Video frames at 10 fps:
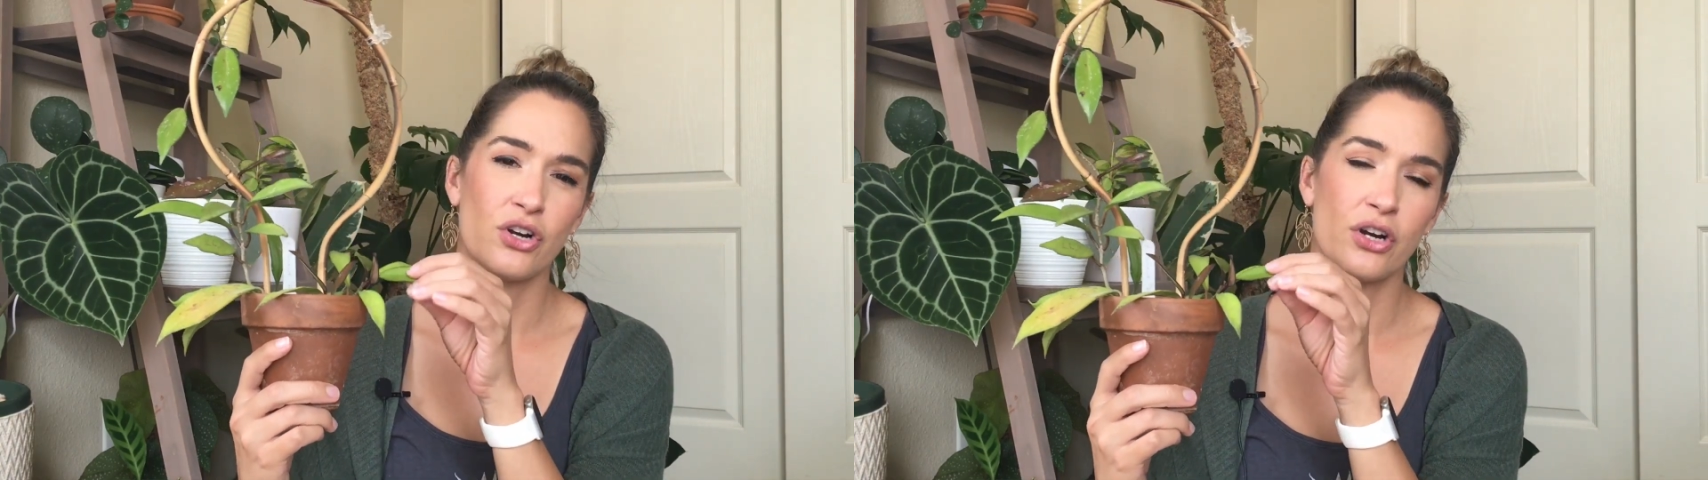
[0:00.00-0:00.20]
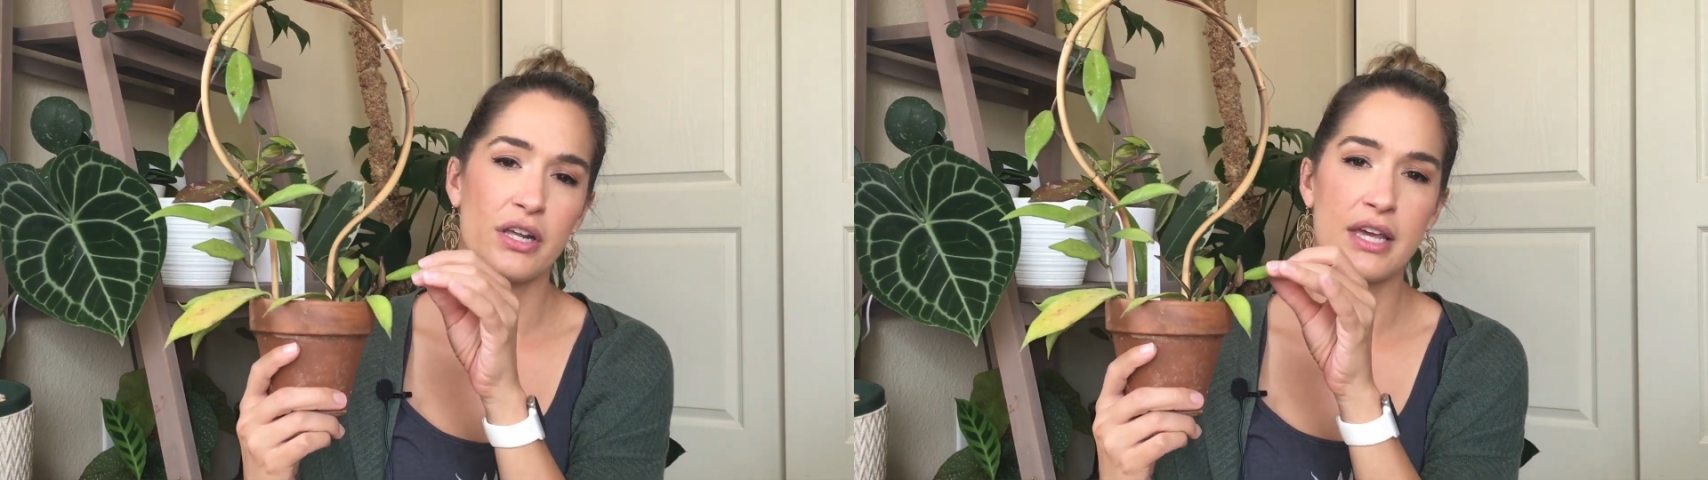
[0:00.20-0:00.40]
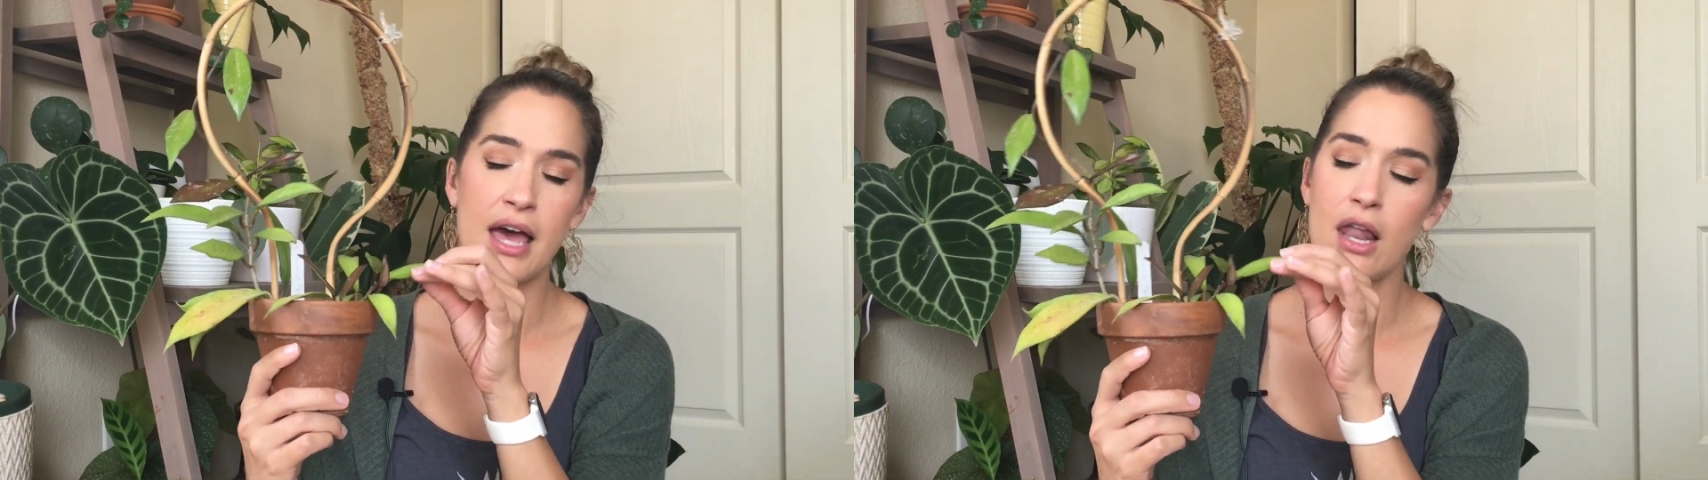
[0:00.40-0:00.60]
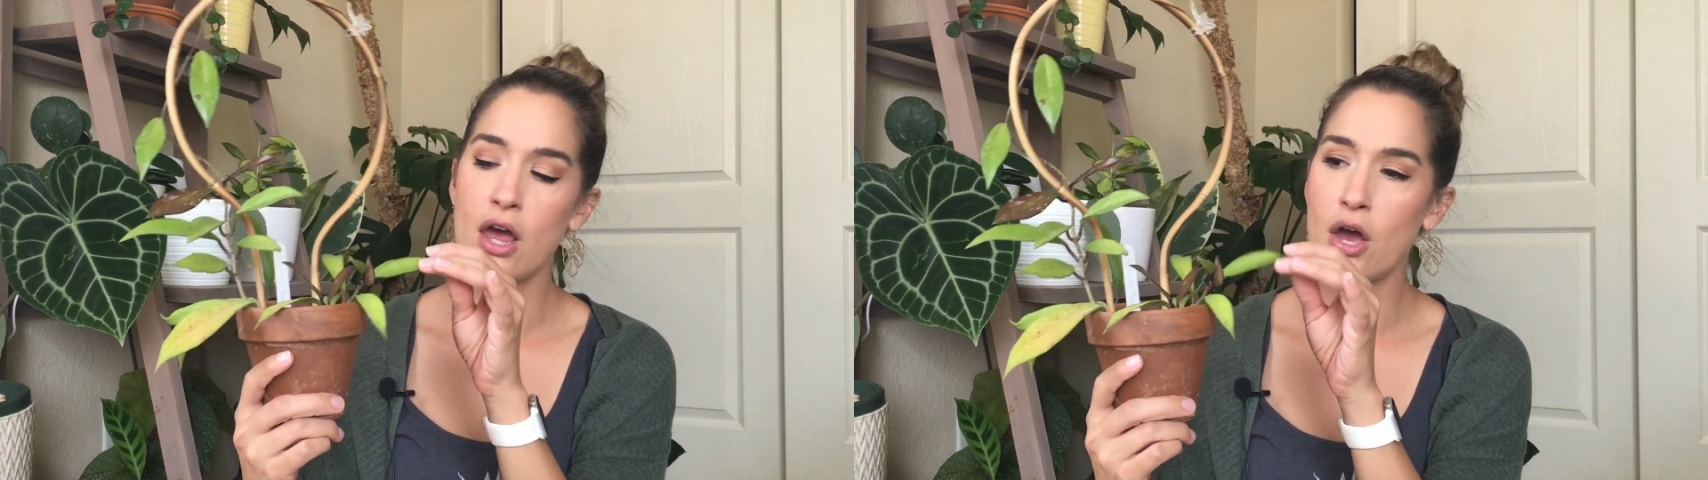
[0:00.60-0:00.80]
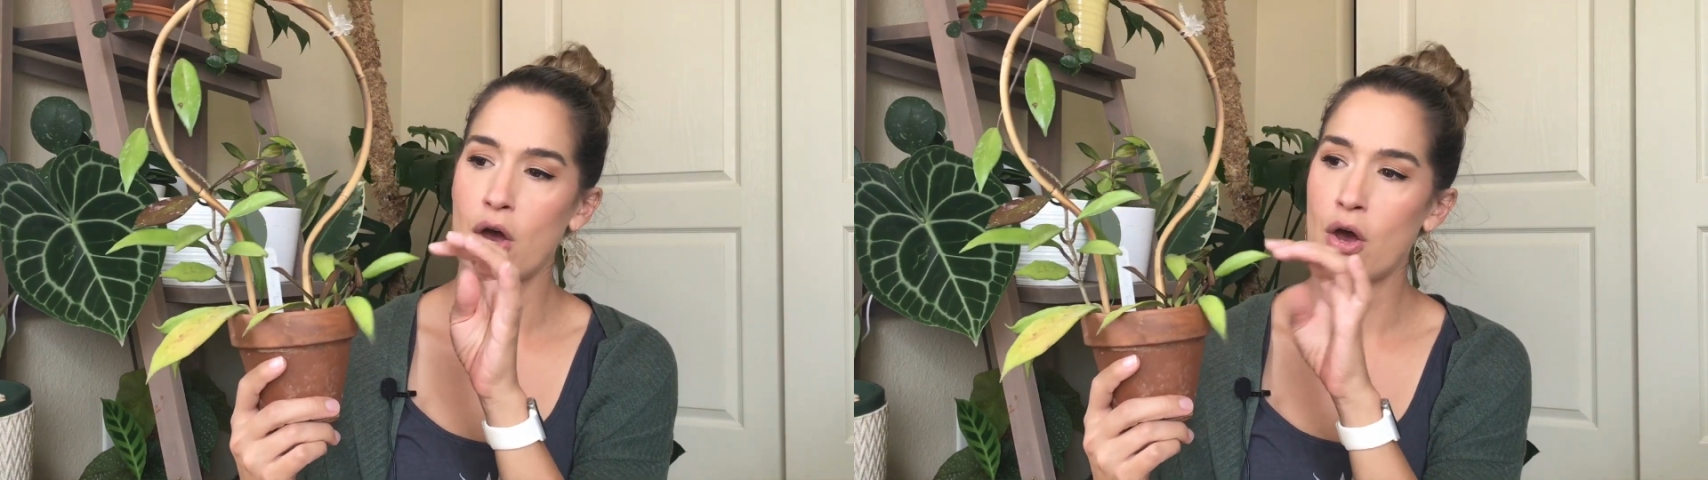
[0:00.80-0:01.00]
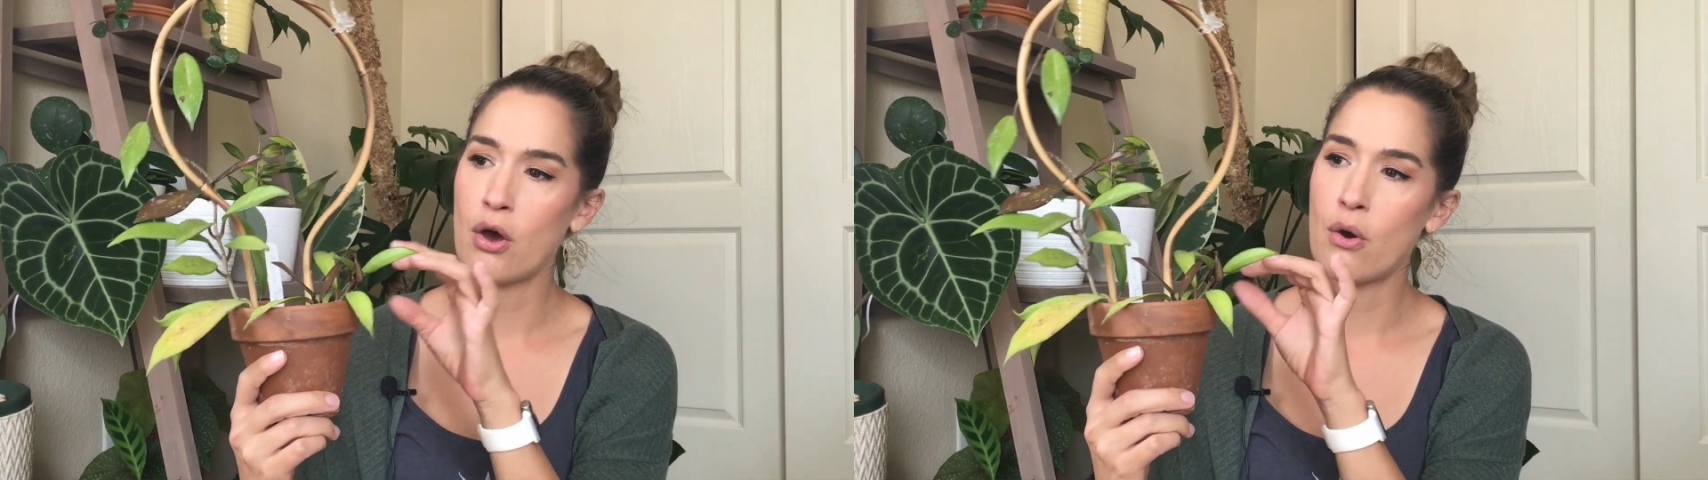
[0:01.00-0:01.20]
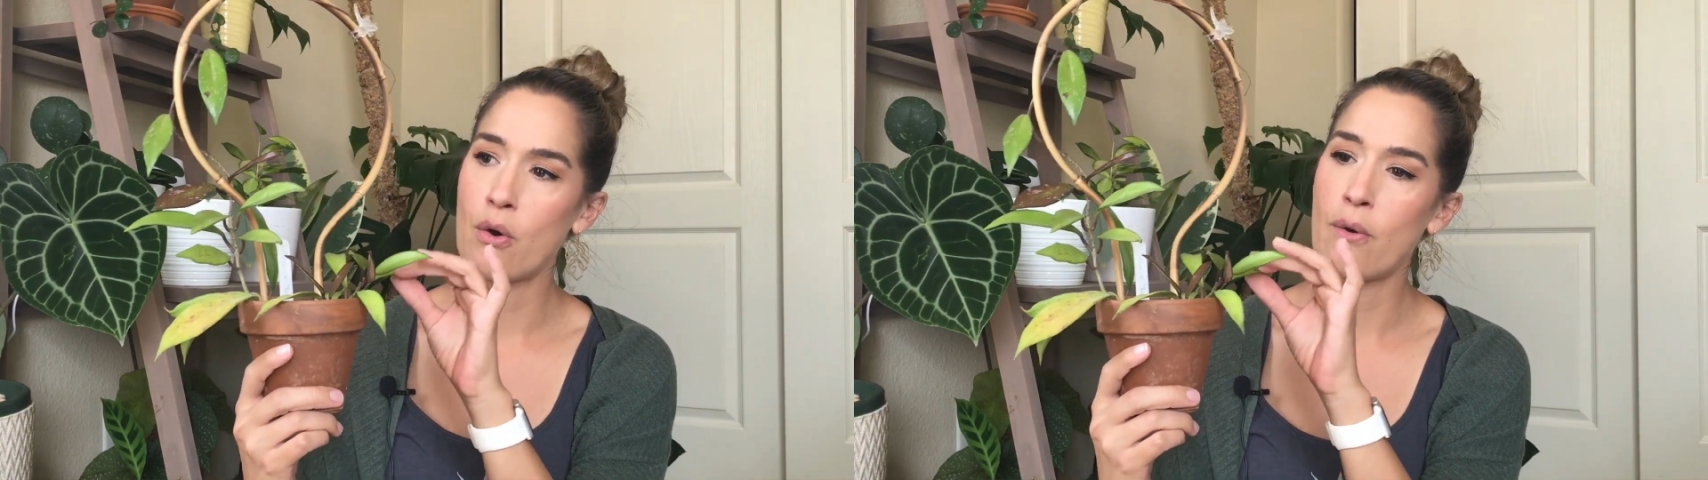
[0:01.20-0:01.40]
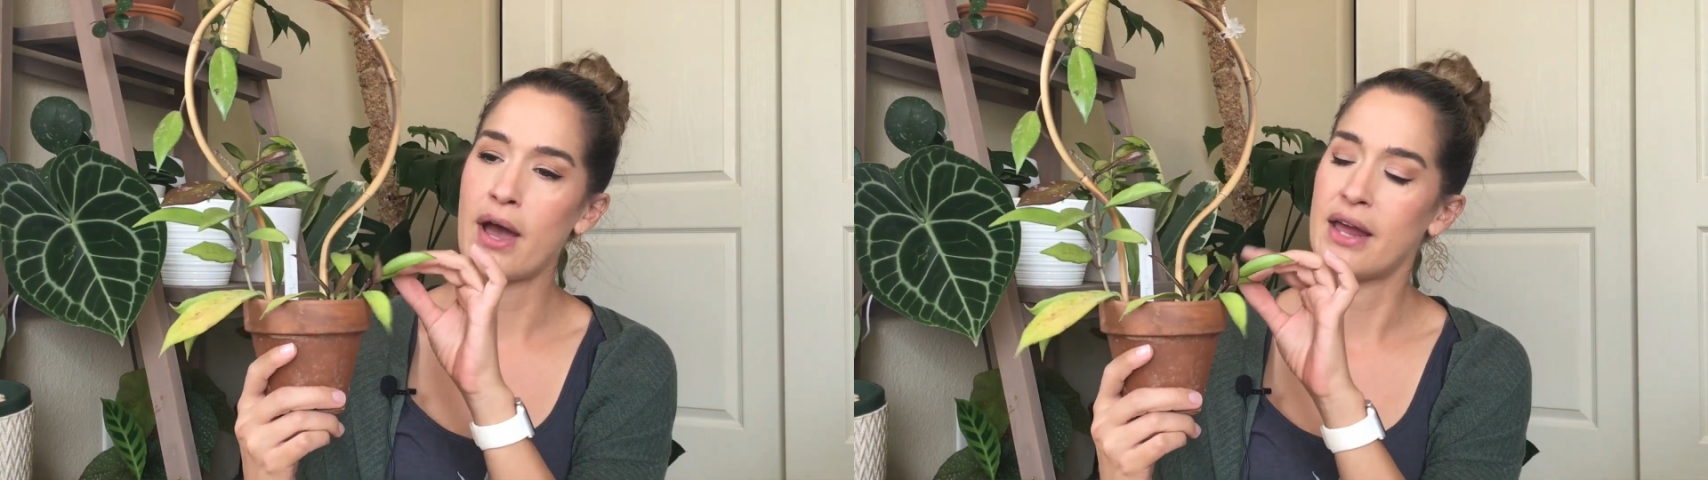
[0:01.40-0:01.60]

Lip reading: turn yellow